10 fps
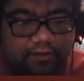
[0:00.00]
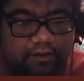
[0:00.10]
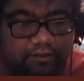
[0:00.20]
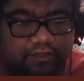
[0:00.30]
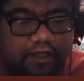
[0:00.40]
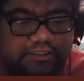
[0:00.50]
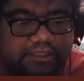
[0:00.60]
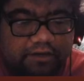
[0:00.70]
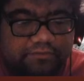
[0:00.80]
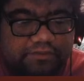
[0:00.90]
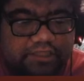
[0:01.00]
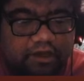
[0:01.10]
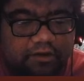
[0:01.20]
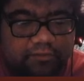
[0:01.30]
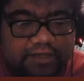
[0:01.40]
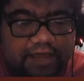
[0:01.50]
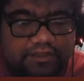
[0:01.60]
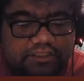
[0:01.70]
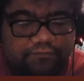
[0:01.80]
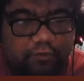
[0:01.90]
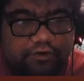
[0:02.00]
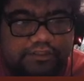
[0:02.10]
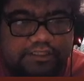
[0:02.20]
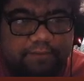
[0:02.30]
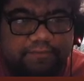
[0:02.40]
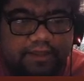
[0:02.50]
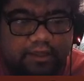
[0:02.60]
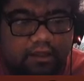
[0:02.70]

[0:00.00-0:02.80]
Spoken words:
Thought so. So, now that you've ordered something,